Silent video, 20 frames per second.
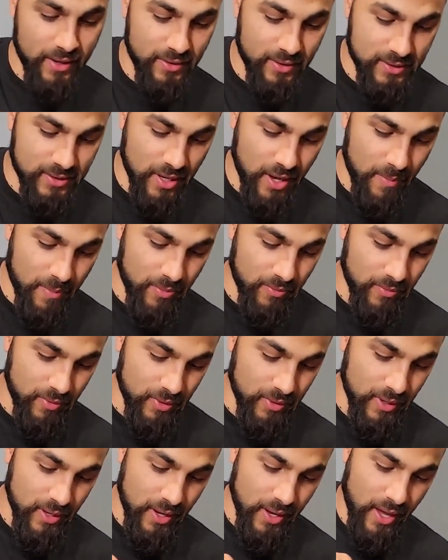this up
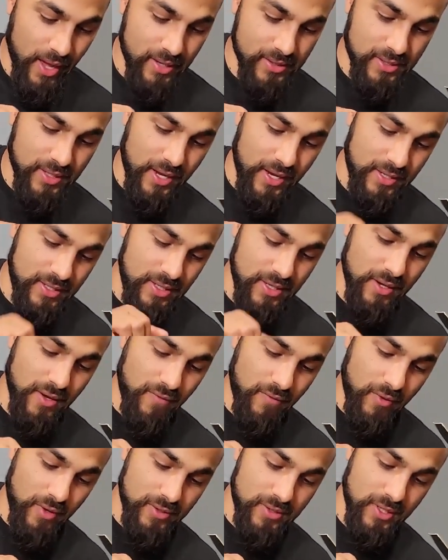really has an idea of
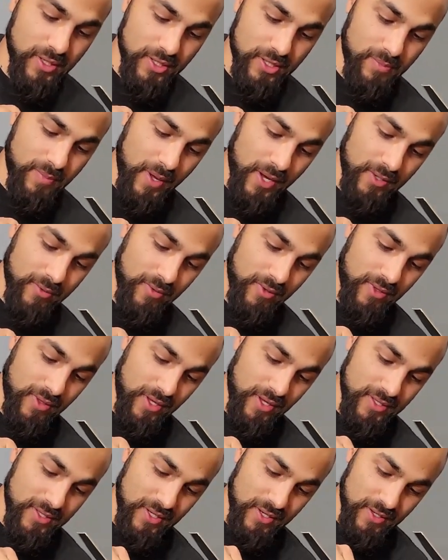what to expect with
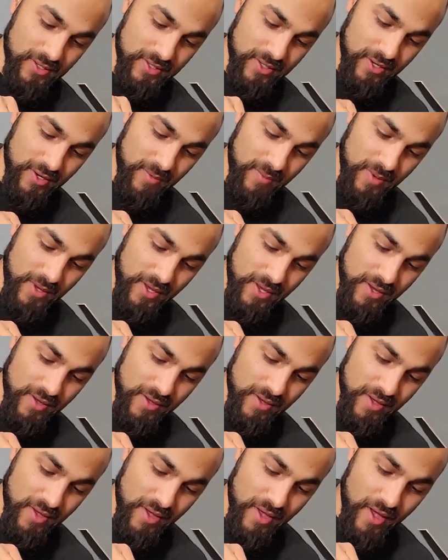this, and it's going to be
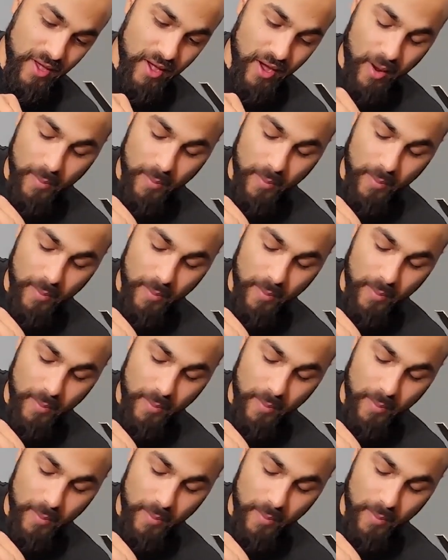a